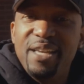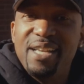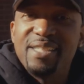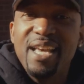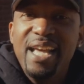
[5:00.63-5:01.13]

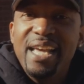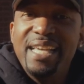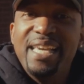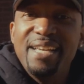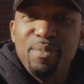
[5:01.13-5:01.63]
is
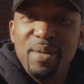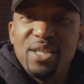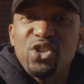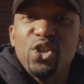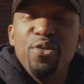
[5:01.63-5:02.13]
it gives me a
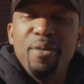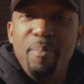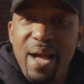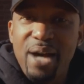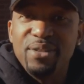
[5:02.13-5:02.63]
certain
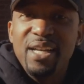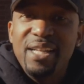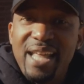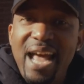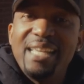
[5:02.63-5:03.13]
amount
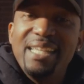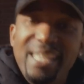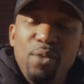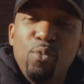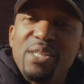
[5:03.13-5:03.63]
that I can
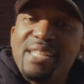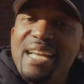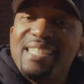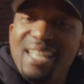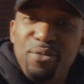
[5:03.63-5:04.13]
get once I
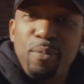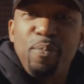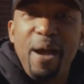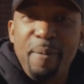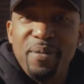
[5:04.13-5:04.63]
sell the
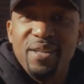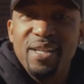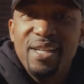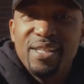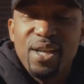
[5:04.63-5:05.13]
property.
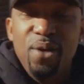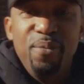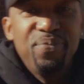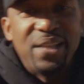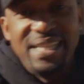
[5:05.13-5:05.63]
So
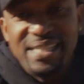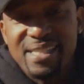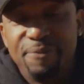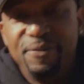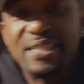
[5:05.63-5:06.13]
this
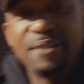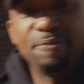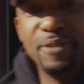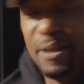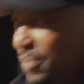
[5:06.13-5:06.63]
is a fix and
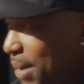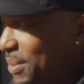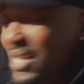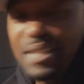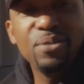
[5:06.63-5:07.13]
flip. I'm
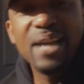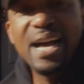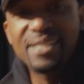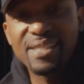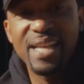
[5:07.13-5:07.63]
gonna take you
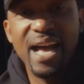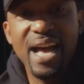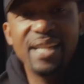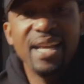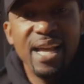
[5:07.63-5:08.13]
guys
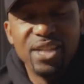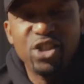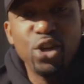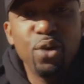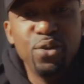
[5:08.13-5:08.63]
inside and
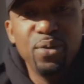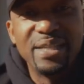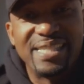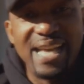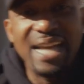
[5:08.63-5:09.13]
show you
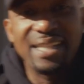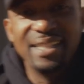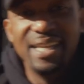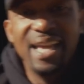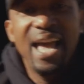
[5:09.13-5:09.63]

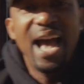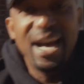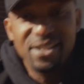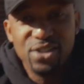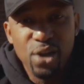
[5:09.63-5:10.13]
exactly
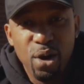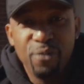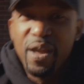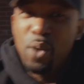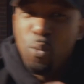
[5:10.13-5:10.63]
how to start off
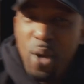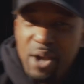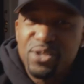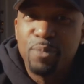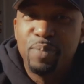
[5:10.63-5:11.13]
and
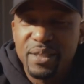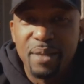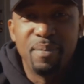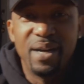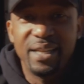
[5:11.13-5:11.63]
where to put the
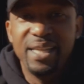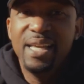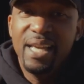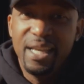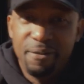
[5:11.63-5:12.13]
money
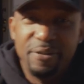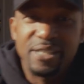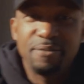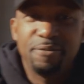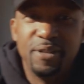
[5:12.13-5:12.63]
in a
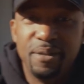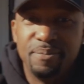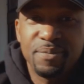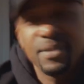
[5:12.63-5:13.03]
fix and flip.